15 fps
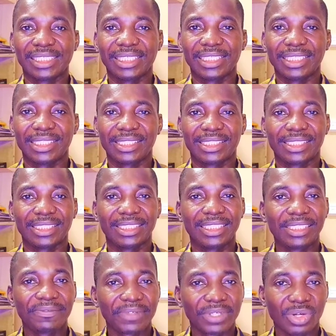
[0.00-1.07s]
is
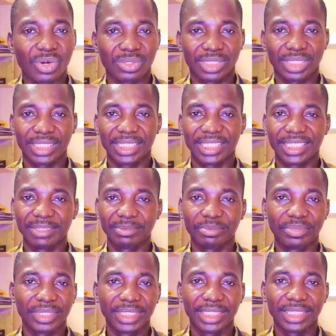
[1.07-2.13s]
difficulty in
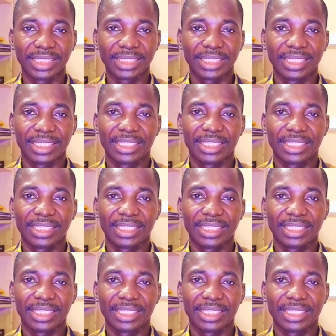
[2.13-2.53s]
breathing.